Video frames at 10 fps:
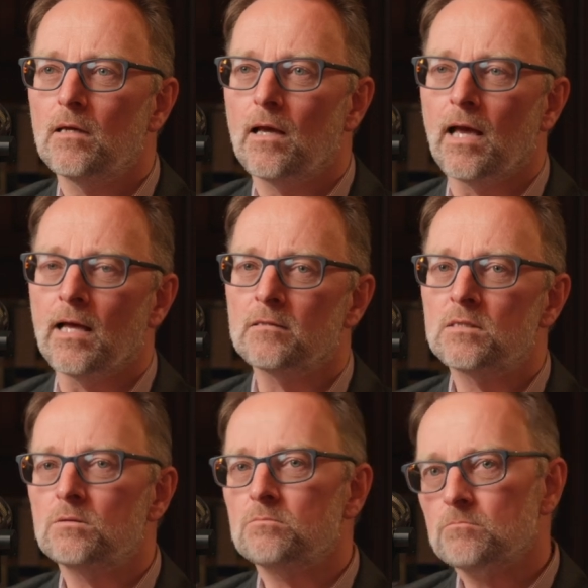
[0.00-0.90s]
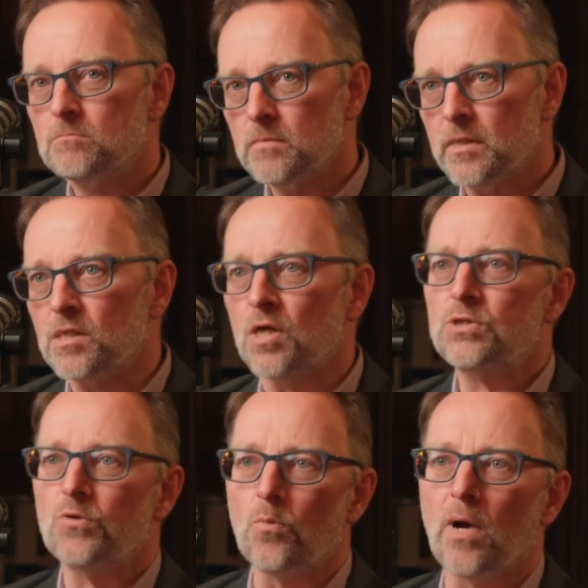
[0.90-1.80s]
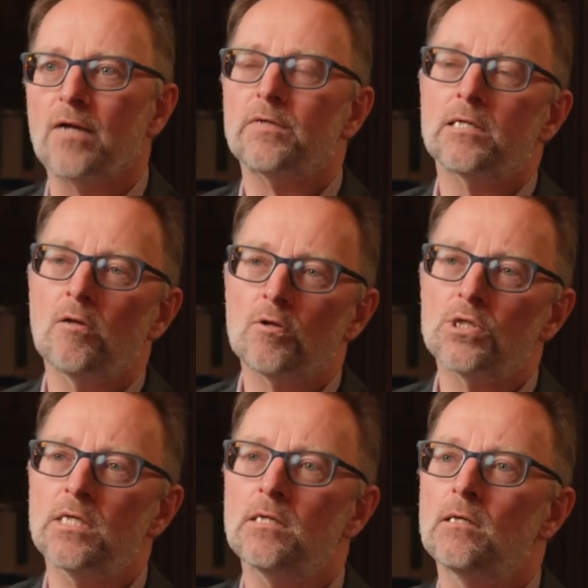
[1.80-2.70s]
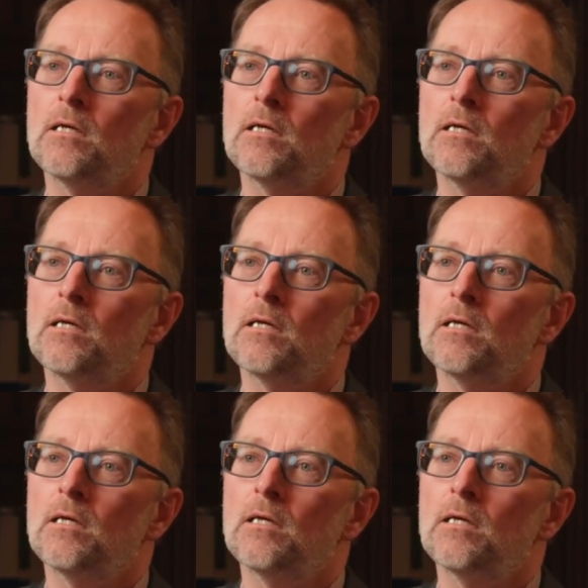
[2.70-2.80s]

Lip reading: and industrial biotechnology